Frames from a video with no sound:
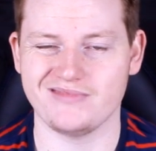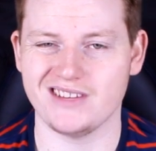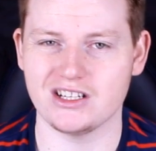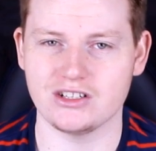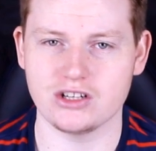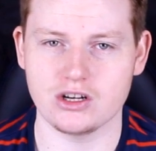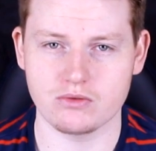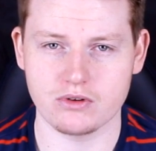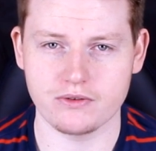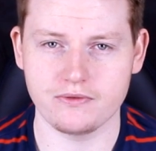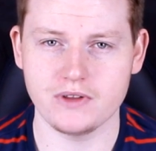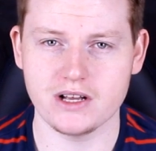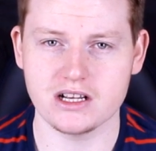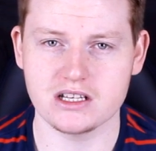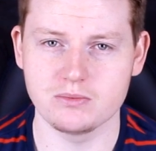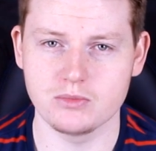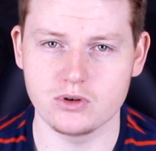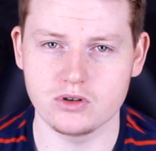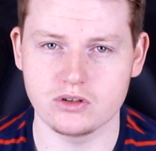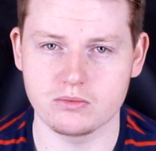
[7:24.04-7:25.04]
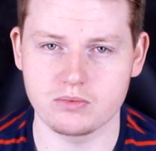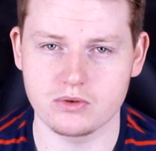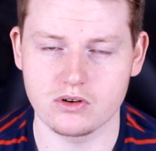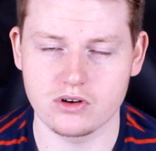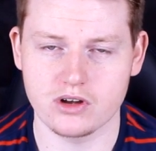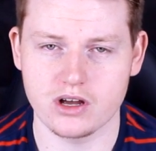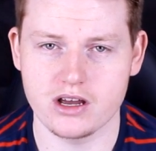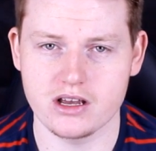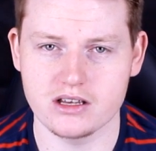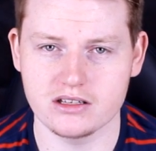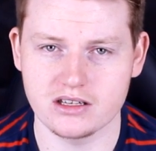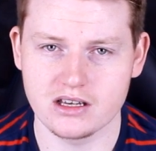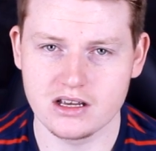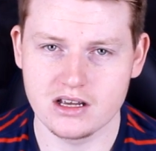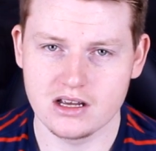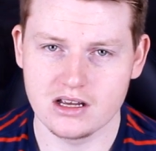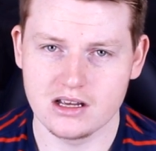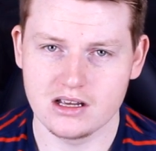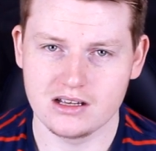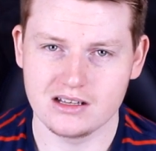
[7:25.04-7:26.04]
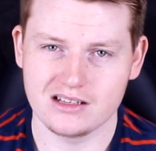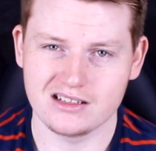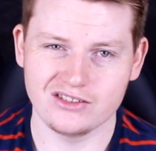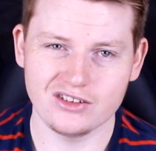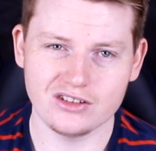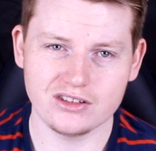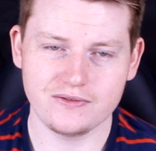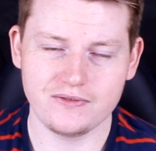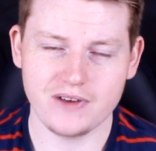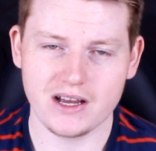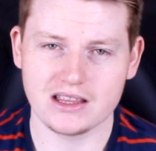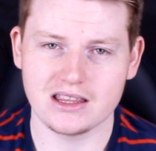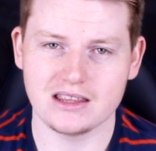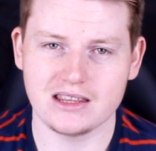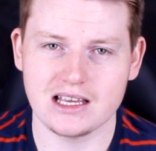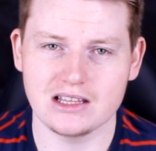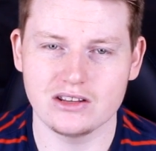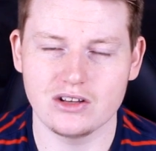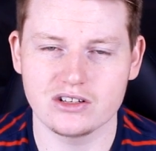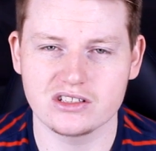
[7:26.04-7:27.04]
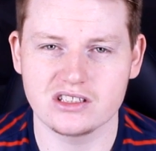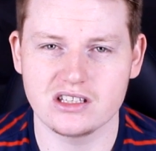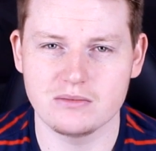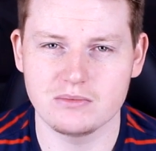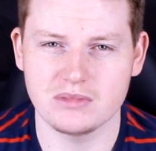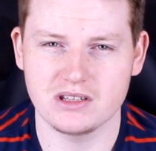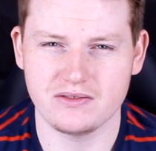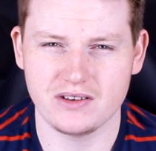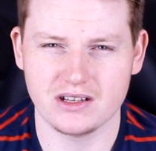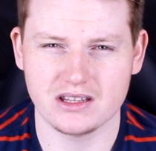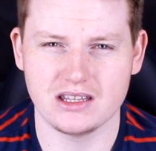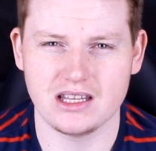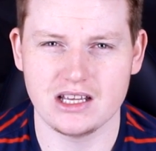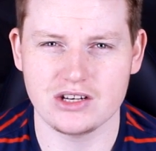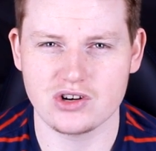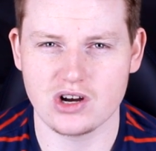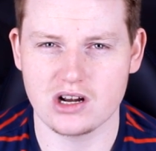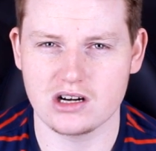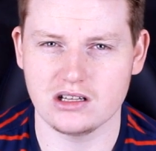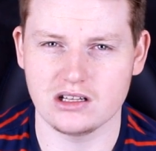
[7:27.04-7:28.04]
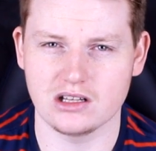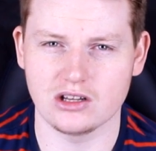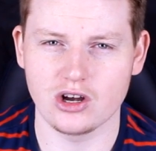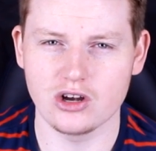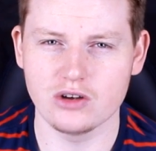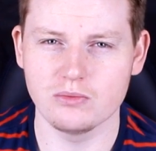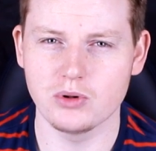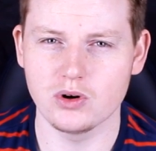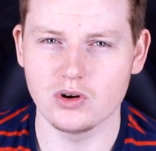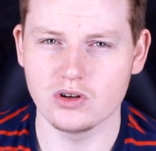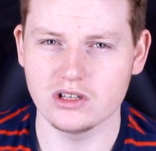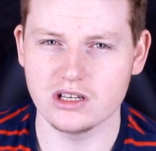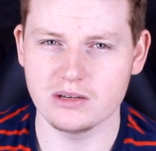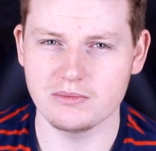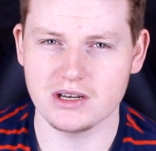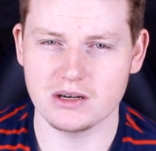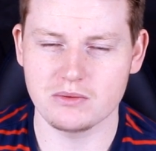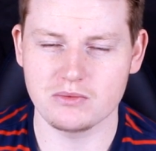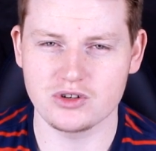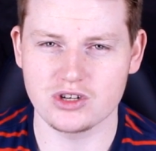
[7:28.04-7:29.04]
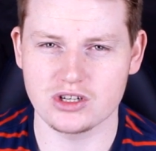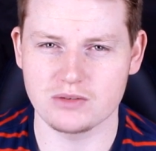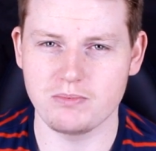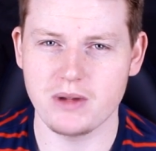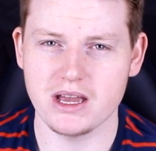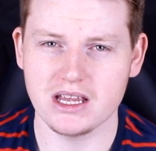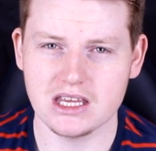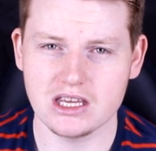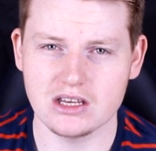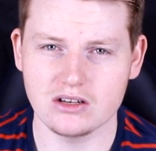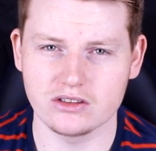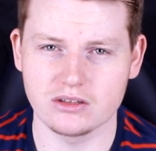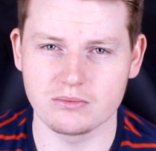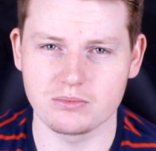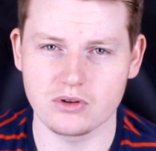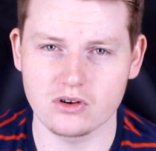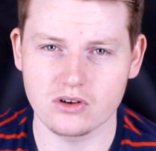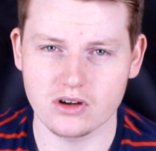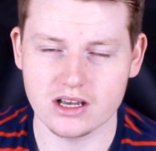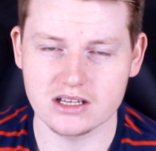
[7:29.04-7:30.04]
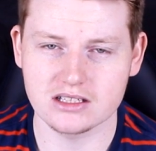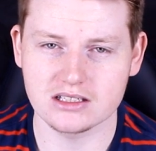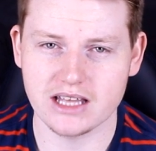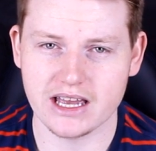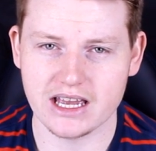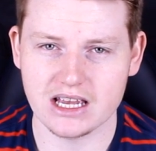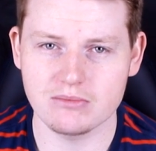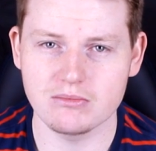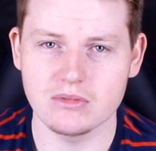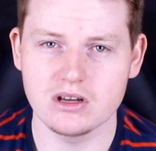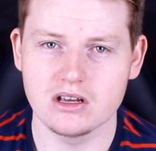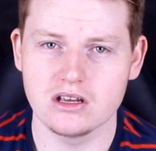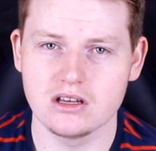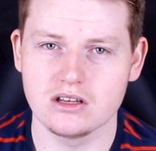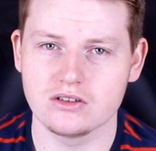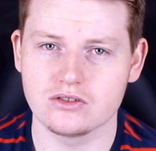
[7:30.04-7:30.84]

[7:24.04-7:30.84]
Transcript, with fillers: I don't know, reflects more on the Broncos. Not the fact that they lost him, but the fact that they tried to lowball him and were just banking on the Broncos' name